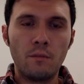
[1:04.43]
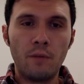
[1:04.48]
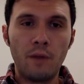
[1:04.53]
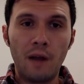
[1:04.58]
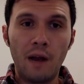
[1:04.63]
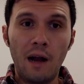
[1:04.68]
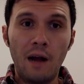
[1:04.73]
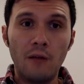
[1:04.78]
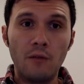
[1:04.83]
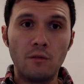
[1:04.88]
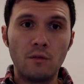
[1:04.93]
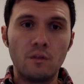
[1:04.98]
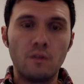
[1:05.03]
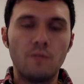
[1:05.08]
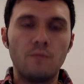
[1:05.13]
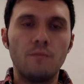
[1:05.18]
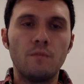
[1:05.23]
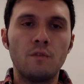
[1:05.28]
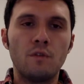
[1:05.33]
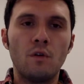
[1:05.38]
per
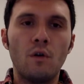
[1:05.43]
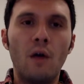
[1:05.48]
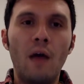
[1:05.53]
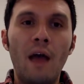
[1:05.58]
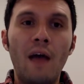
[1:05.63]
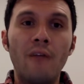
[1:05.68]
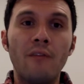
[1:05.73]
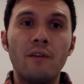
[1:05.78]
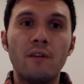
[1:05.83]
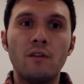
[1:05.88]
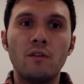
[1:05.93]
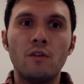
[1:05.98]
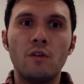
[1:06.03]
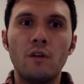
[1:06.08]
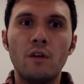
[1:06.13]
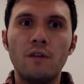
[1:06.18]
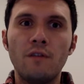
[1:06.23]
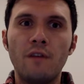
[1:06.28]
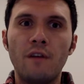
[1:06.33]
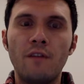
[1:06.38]
ounce. So every
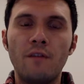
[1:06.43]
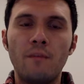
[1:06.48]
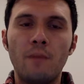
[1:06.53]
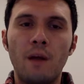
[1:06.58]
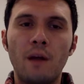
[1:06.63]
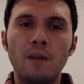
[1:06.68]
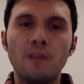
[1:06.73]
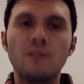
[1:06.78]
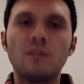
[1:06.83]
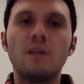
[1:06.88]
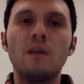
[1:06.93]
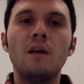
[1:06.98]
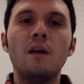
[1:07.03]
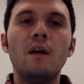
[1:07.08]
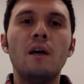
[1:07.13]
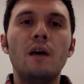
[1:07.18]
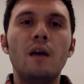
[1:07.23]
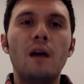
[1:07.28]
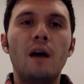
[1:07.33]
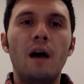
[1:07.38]
35 bucks
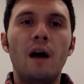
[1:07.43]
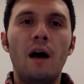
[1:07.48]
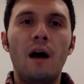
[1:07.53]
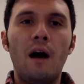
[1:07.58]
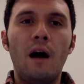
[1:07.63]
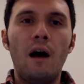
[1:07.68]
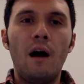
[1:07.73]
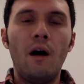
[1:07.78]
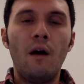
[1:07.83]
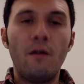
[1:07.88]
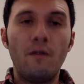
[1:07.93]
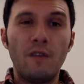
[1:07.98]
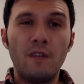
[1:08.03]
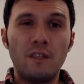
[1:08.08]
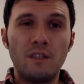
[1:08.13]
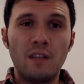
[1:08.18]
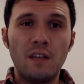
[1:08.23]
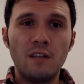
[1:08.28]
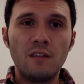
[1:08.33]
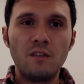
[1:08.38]
of
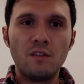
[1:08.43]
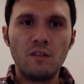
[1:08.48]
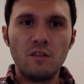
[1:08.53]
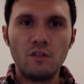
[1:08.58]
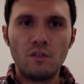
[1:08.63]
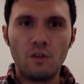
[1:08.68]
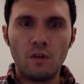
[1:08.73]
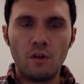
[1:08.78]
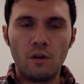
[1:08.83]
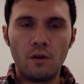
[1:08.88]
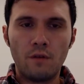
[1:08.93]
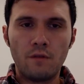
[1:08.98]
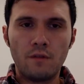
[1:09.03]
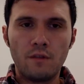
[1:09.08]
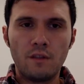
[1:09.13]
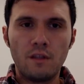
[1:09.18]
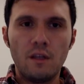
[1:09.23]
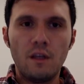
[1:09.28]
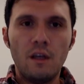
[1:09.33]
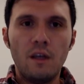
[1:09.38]
excess
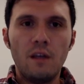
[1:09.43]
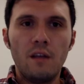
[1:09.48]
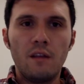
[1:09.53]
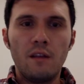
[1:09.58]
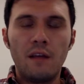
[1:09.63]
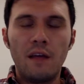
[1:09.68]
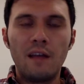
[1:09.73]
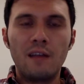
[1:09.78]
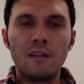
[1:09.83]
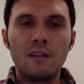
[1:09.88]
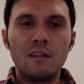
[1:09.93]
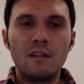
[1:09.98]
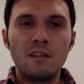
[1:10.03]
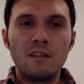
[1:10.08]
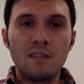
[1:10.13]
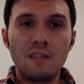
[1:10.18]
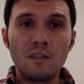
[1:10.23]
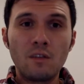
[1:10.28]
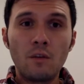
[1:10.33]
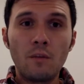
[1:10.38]
reserves that the
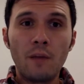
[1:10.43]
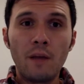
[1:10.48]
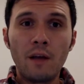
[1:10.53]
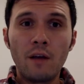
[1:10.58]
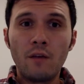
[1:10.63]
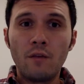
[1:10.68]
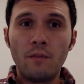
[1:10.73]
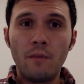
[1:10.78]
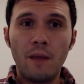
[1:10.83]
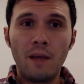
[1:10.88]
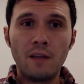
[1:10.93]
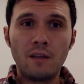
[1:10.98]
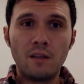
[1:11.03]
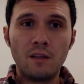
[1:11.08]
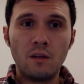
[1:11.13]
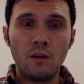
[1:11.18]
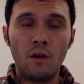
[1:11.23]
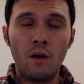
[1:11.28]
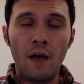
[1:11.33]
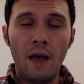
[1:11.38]
Central Bank of
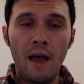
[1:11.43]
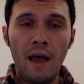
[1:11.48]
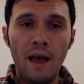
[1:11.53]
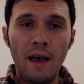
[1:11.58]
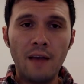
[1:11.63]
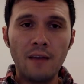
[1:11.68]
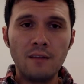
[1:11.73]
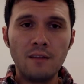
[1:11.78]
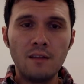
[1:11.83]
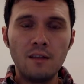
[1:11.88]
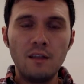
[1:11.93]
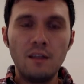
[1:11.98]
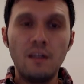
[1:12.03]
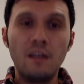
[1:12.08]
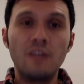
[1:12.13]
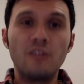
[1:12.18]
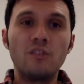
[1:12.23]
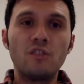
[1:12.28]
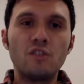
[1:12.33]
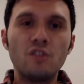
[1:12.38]
Mexico has, in
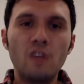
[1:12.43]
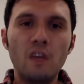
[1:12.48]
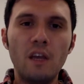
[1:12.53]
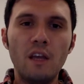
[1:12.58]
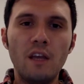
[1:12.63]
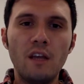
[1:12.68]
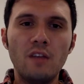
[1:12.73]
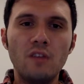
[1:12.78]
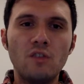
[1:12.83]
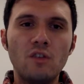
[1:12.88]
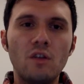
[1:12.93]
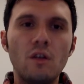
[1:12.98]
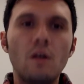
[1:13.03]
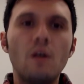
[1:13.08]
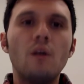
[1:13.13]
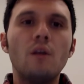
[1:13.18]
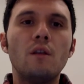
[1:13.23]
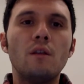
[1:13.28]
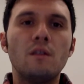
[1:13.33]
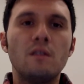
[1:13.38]
exchange,
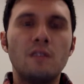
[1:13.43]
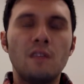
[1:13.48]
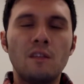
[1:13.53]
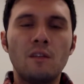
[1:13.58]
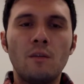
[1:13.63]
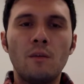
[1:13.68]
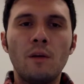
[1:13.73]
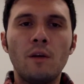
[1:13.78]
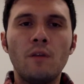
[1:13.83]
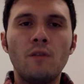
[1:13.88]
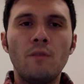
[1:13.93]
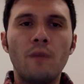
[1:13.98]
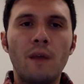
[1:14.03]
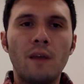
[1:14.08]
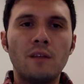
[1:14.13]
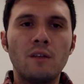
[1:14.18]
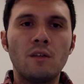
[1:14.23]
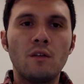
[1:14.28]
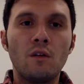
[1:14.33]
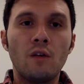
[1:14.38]
the Central Bank of
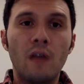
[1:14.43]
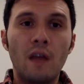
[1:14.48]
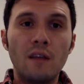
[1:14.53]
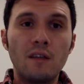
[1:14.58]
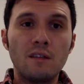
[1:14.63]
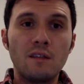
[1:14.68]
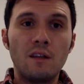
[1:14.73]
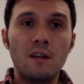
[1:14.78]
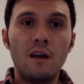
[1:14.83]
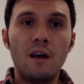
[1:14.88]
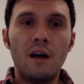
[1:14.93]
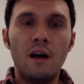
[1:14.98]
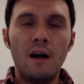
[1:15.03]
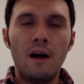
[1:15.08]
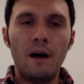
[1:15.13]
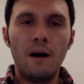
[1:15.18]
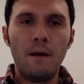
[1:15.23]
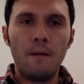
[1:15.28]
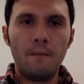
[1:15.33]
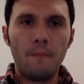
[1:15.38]
Mexico gets
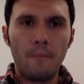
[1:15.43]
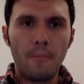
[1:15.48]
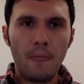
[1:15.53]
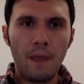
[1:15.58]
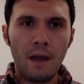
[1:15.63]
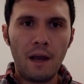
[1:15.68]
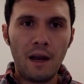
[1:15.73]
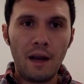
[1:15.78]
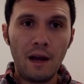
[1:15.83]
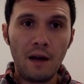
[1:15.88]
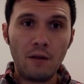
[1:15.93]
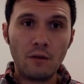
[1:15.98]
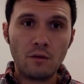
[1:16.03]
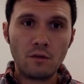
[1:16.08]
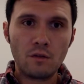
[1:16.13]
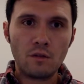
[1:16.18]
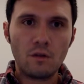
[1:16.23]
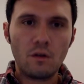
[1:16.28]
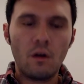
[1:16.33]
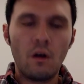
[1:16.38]
an
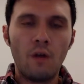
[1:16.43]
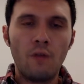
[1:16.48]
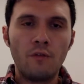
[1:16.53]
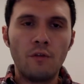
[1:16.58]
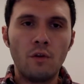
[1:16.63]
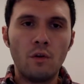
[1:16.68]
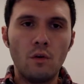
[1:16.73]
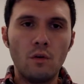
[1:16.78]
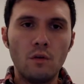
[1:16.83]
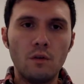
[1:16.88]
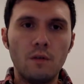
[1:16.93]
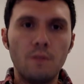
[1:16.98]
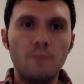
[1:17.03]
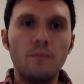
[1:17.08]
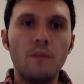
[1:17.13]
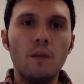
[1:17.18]
ounce of gold.